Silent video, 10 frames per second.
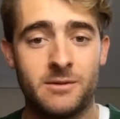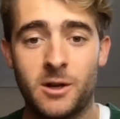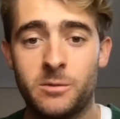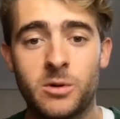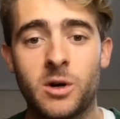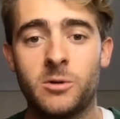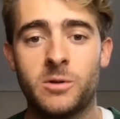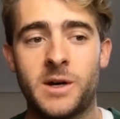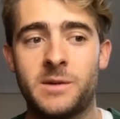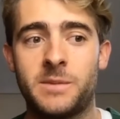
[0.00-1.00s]
Global coal
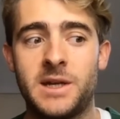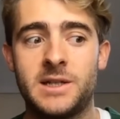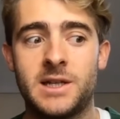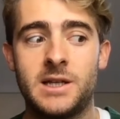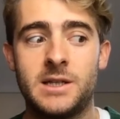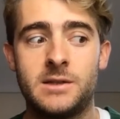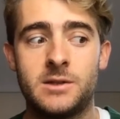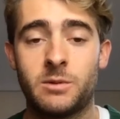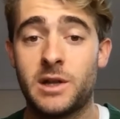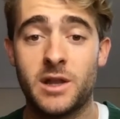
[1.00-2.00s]
demand peaked in
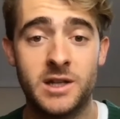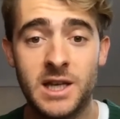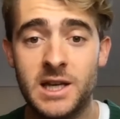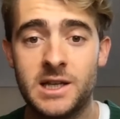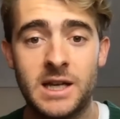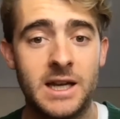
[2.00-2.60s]
2013,